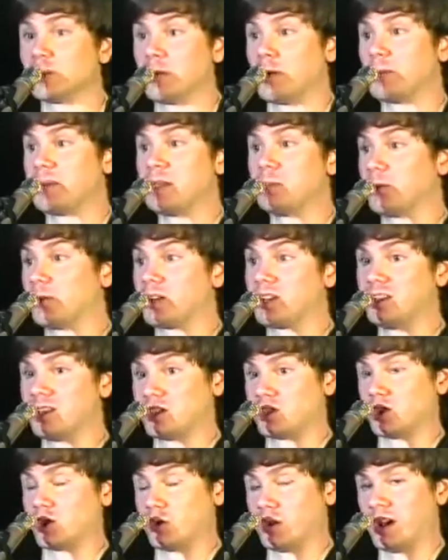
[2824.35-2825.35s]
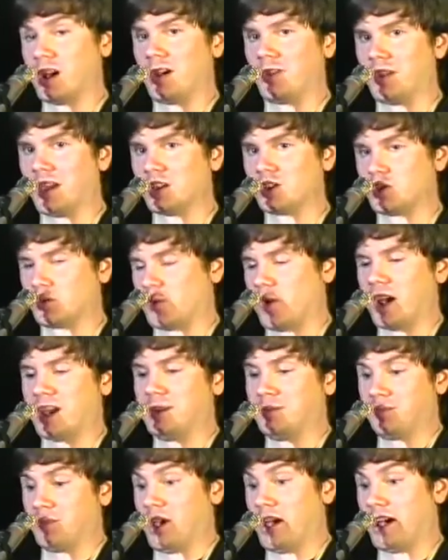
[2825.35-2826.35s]
people can disagree on this, right?
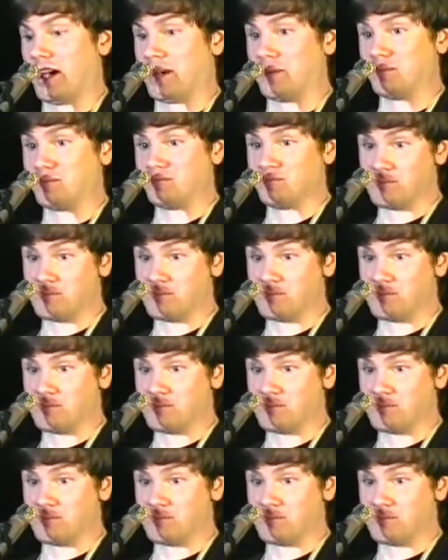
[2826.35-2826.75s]
Um,